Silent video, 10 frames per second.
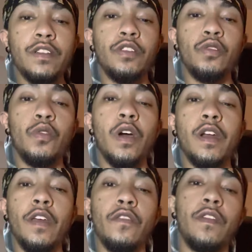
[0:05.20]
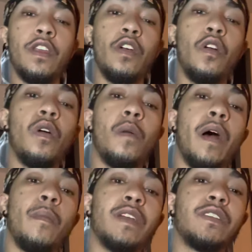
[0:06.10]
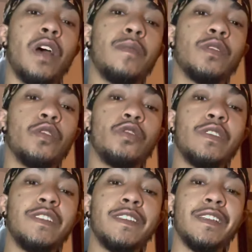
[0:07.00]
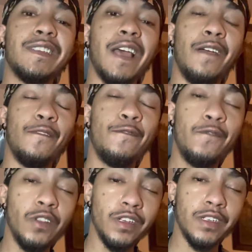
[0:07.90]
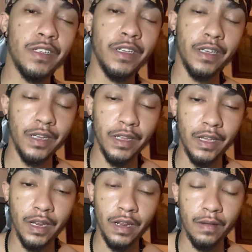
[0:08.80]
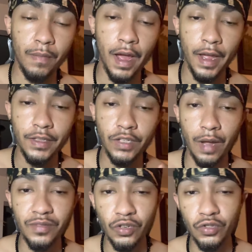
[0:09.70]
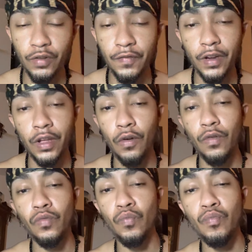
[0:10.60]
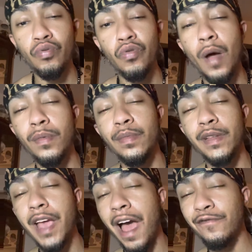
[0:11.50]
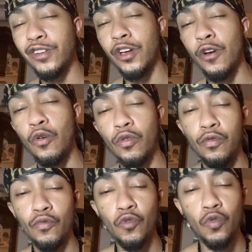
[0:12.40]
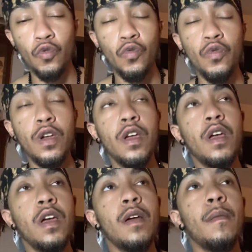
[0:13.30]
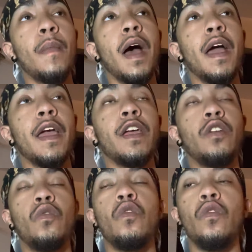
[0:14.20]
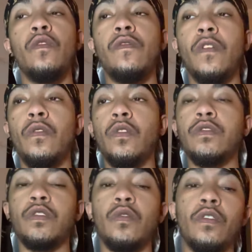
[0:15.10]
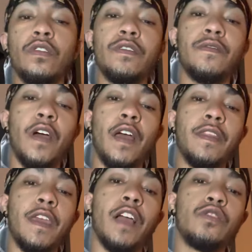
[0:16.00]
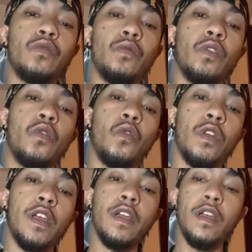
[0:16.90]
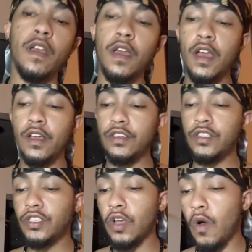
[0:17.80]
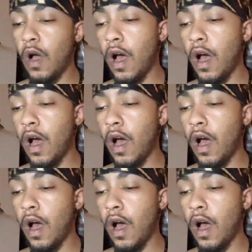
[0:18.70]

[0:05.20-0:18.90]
to do another video about my top surgery since I foolishly deleted my top surgery video and probably have to go through my Google Photos in order to find the actual recording. So,